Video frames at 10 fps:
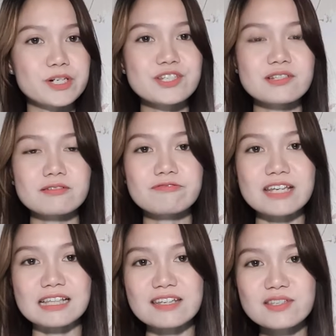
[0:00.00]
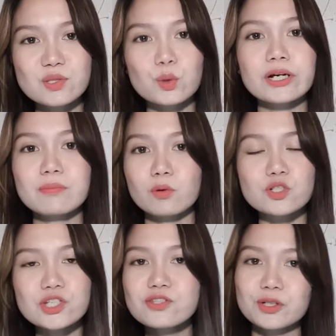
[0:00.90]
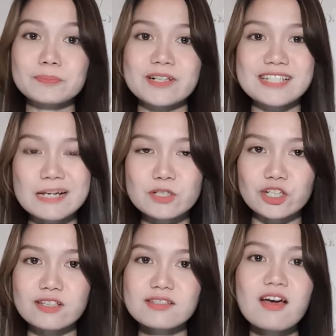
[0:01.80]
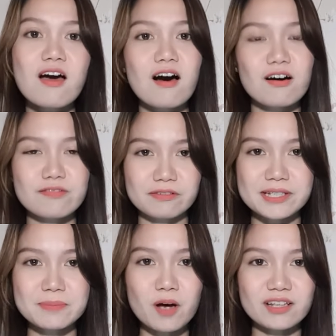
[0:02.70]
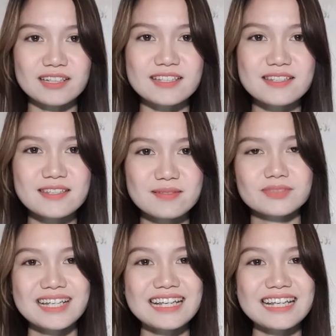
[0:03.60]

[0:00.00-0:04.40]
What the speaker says: personal feelings or emotions or perceptions of the respondents.